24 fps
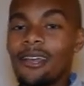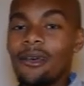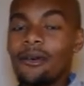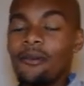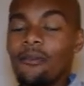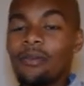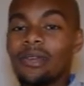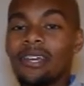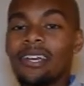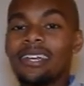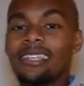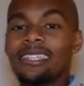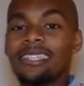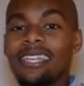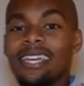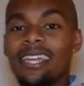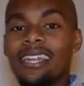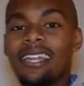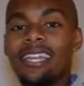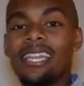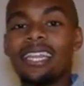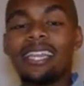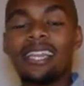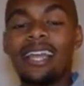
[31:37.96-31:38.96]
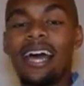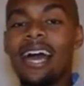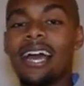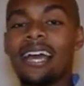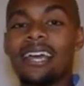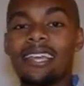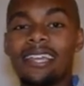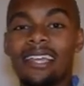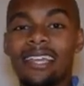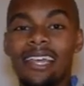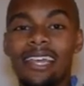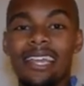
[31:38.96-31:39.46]
Because
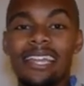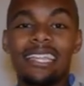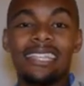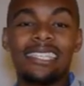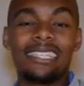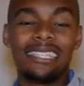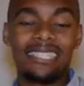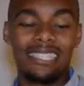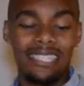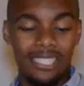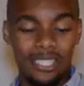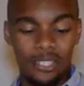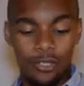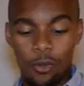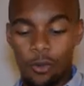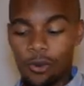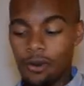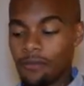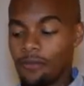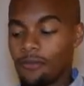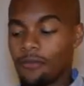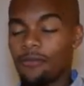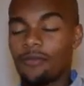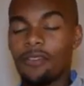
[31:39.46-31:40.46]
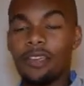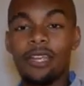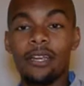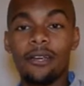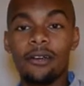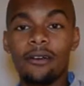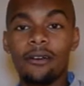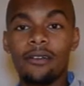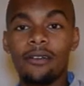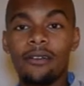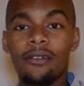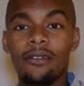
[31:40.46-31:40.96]
any sort of
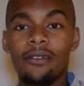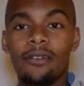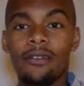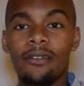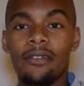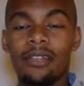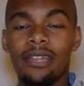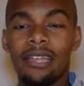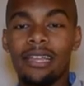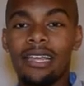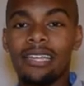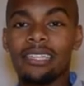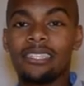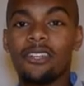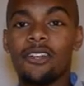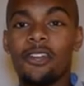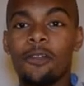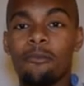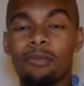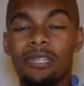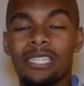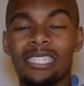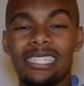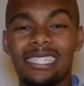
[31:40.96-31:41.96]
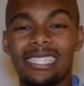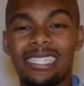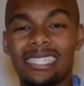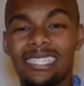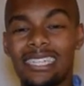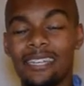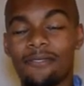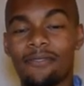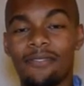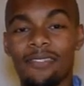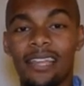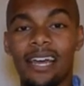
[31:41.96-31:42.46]
fear is going to be
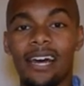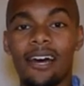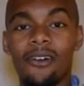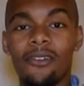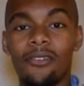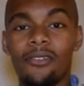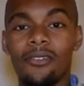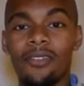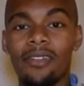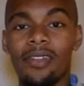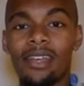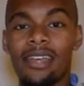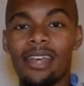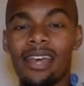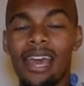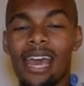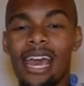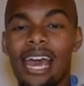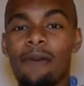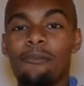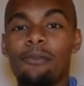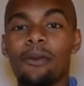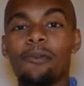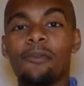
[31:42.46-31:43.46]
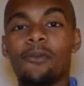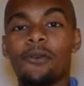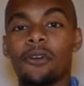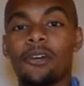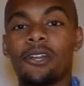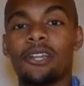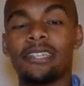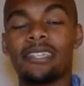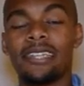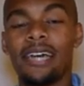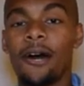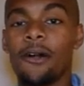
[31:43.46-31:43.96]
sniffed out and people are going
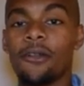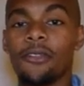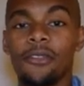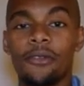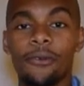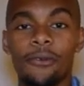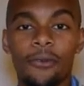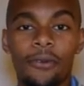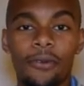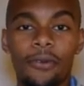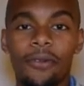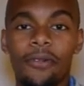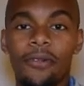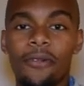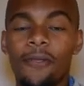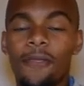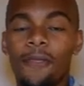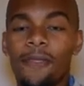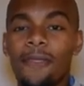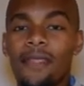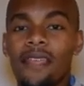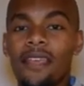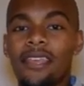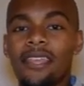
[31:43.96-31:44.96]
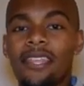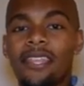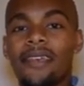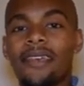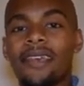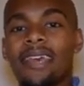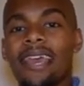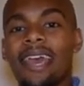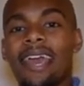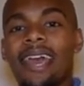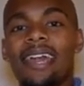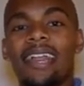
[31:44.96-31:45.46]
to doubt you. You
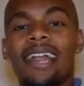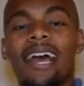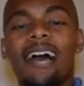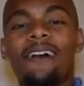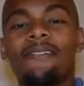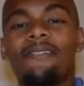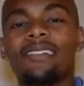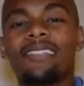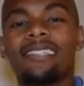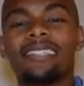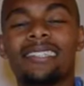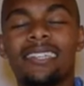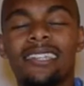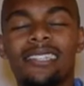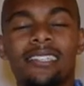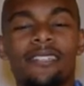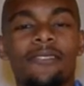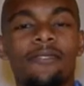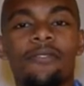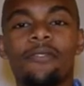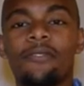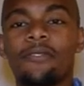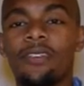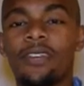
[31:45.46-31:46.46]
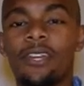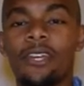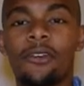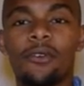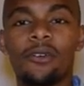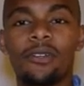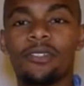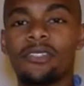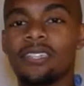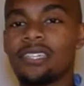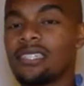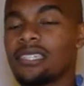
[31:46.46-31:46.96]
can't have a sense of fear or
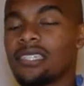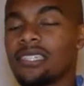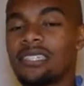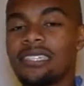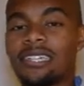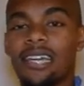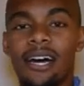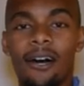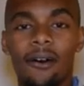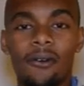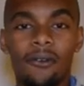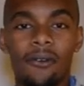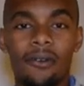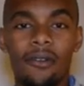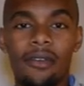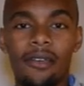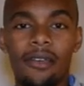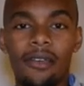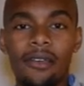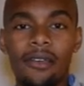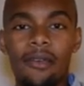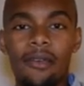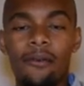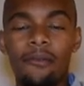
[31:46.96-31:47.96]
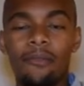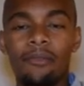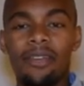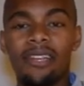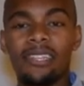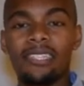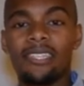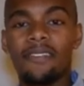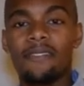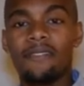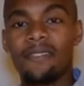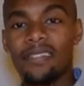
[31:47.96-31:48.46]
a sense of doubt,
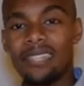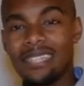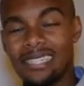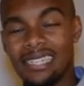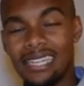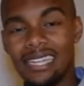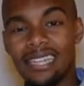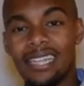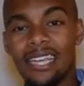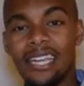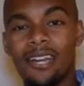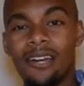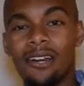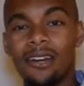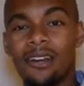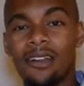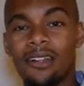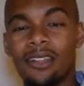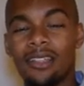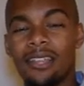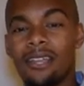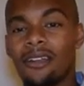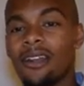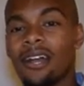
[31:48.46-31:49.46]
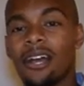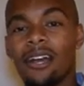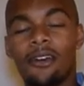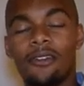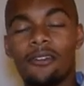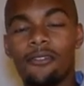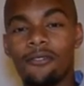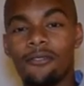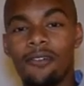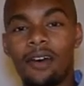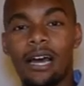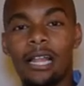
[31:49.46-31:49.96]
because if it's in there, they're not going
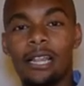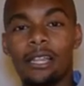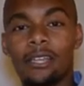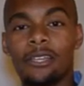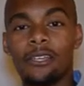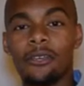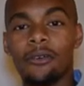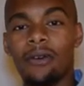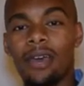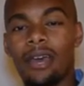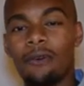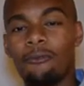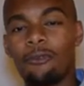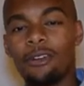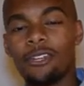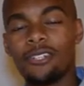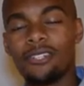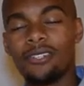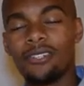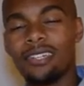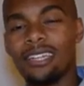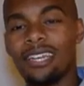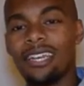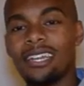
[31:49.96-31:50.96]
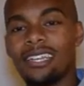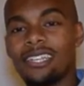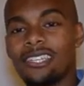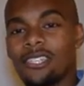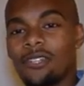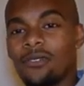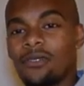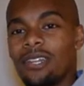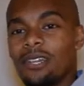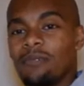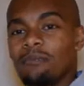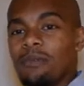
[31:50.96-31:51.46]
to follow you. And what you
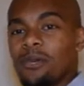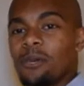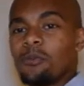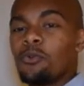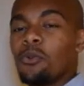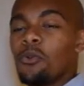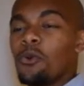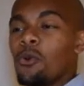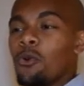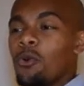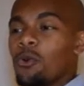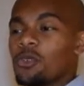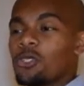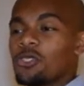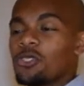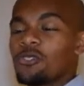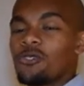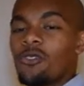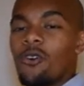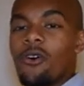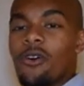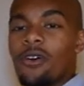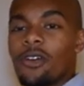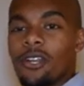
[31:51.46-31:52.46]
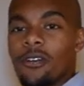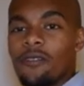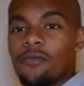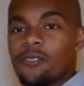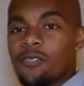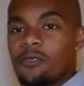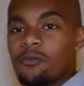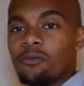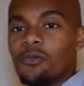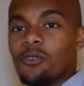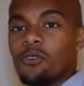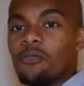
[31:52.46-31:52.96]
need people who are strong enough
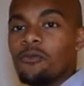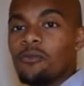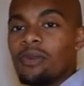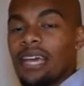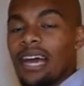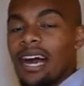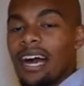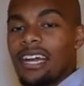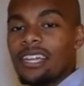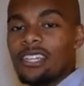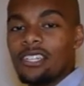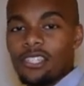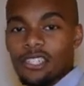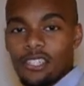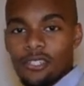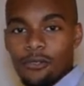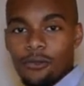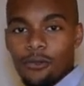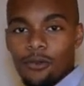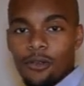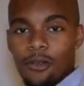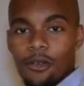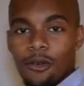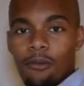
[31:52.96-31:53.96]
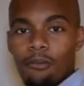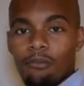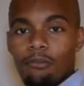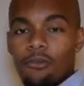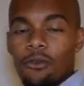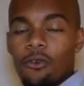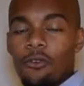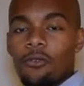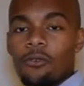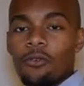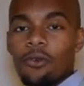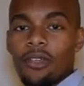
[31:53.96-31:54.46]
to move behind you,
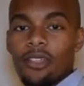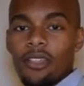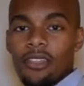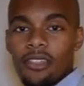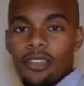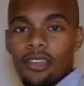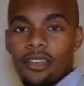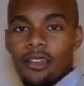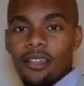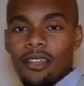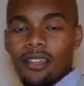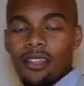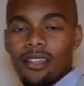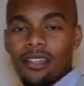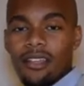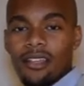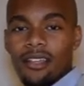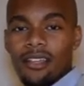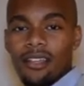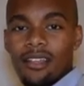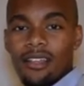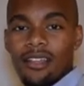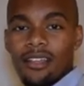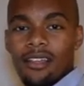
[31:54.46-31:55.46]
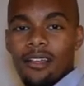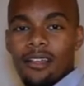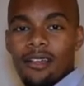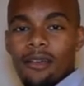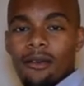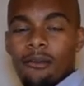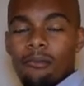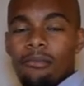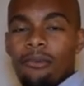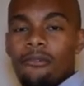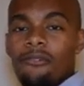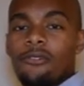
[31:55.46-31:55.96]
move with you.
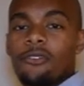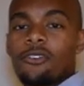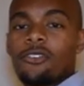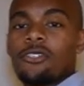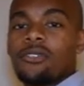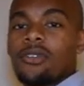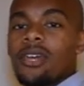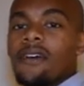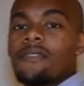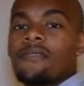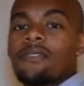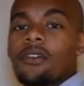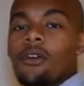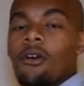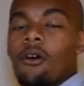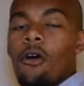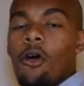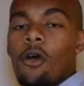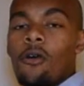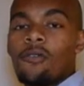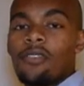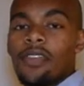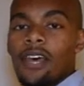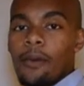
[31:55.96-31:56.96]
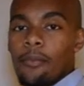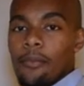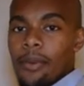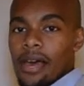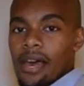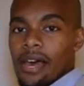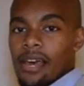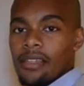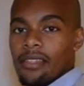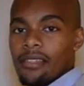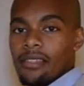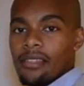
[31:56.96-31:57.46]
But first you have to carve that
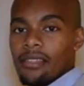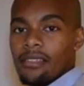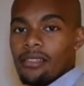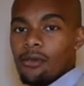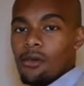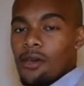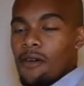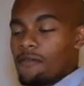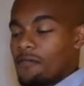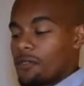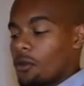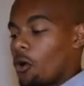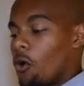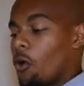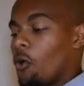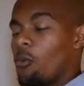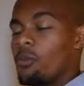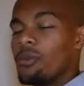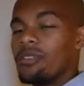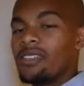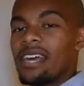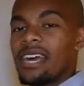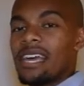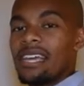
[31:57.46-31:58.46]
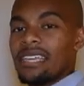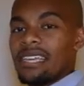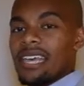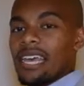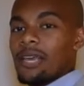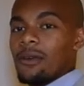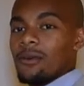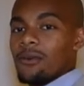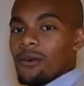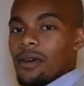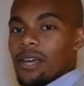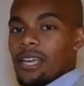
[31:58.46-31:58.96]
path. You have to open that
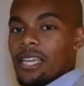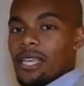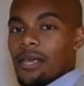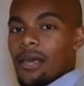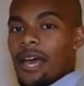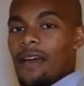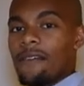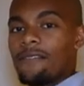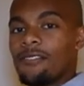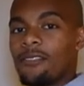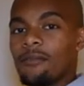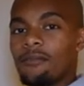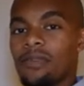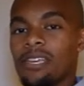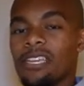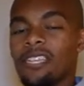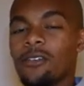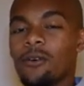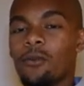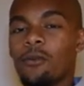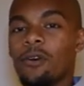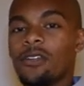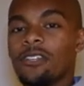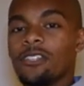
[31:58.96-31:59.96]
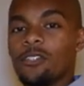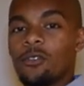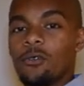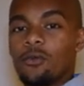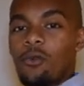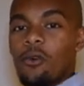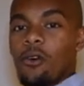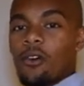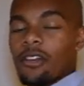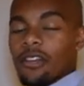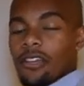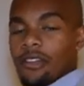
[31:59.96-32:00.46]
gateway. You have to be the one to
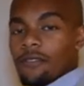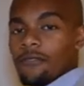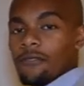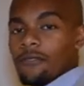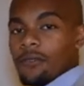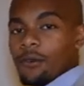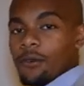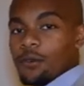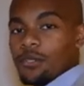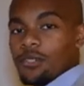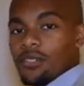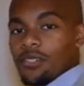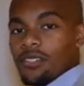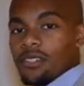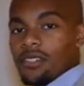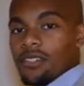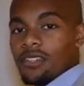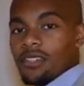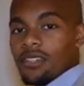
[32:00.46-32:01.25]
walk in first.